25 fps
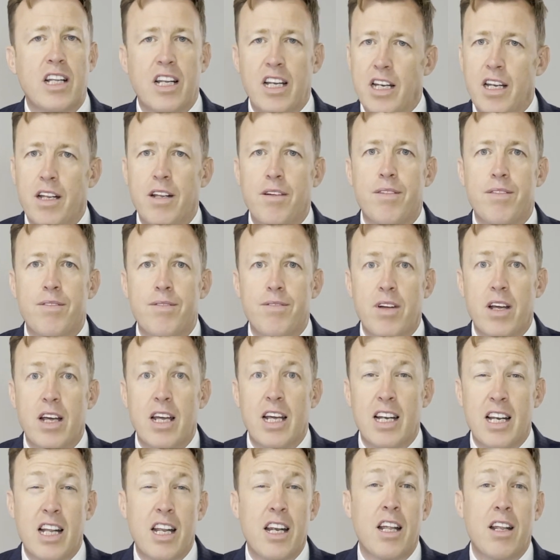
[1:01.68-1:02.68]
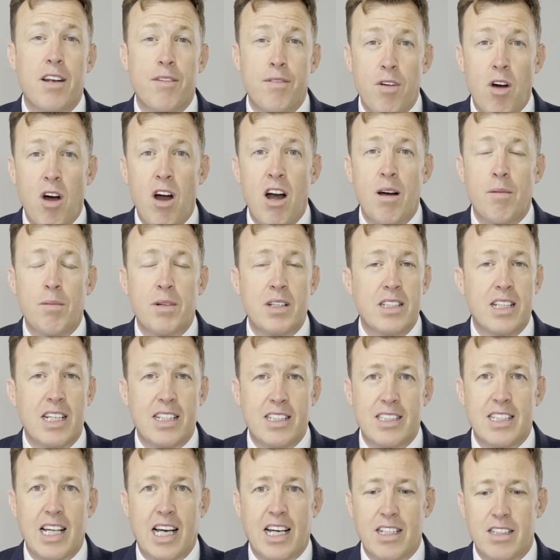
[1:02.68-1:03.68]
in an, in an environment
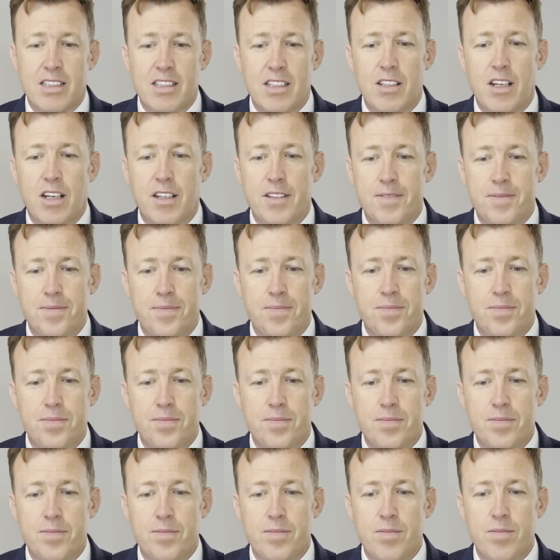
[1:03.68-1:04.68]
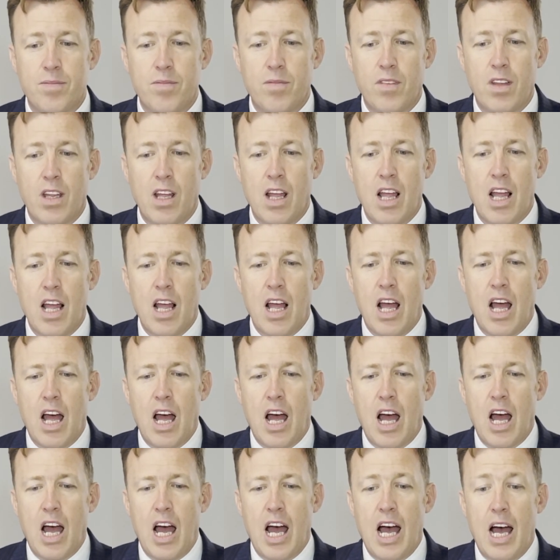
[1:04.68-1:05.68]
that's second to none.
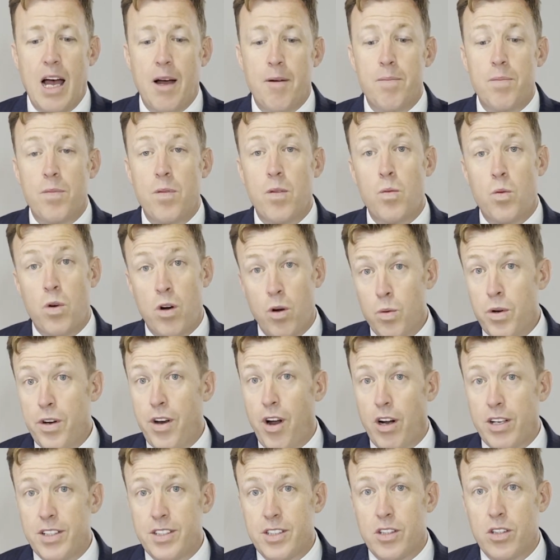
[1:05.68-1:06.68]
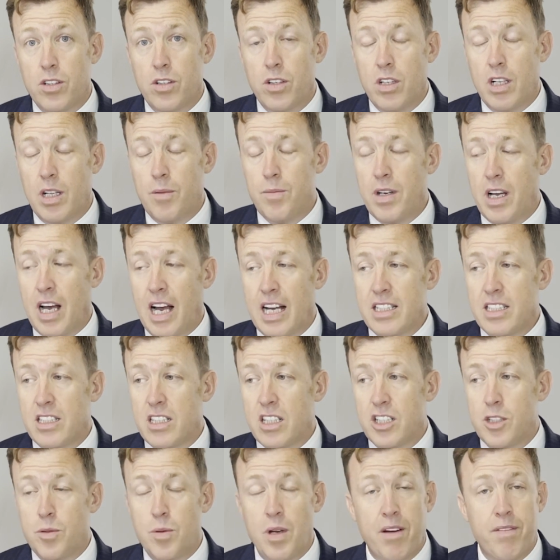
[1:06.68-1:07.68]
Uh, we're a Woodard school, and as
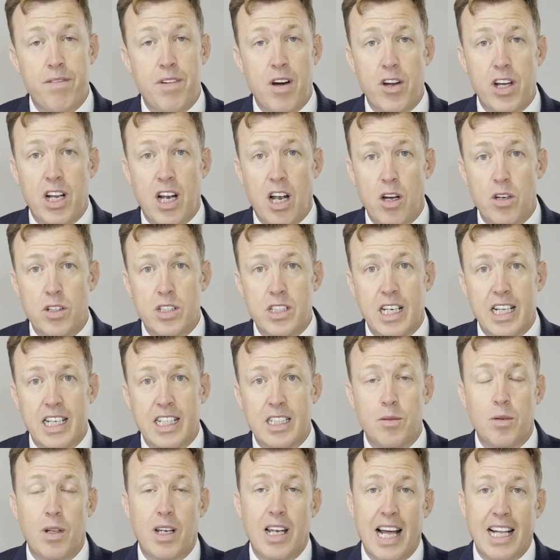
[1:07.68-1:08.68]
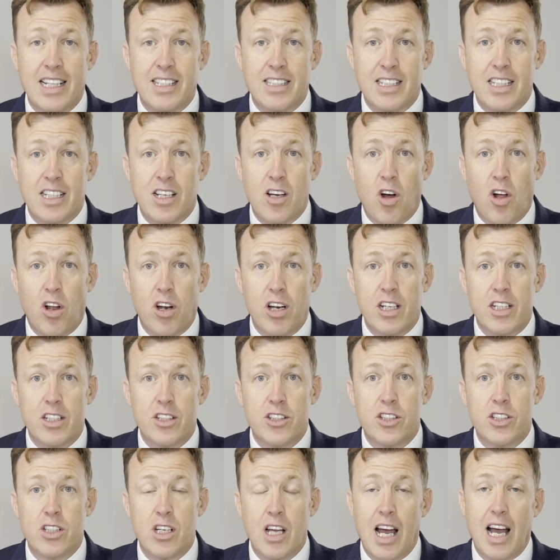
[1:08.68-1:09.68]
such, we have very close links with Lancing
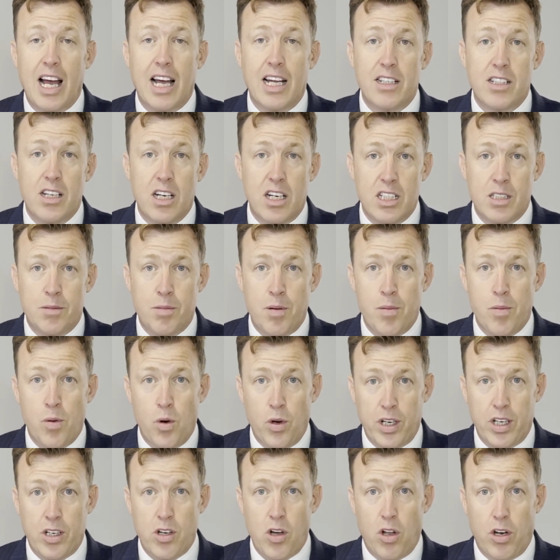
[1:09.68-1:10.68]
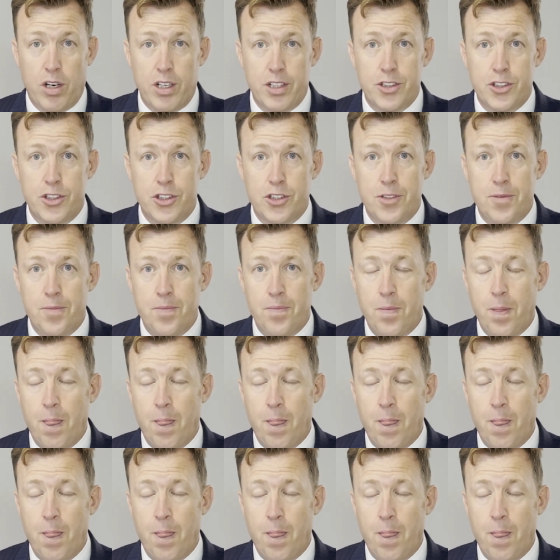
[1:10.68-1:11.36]
College and Hurstpierpoint College.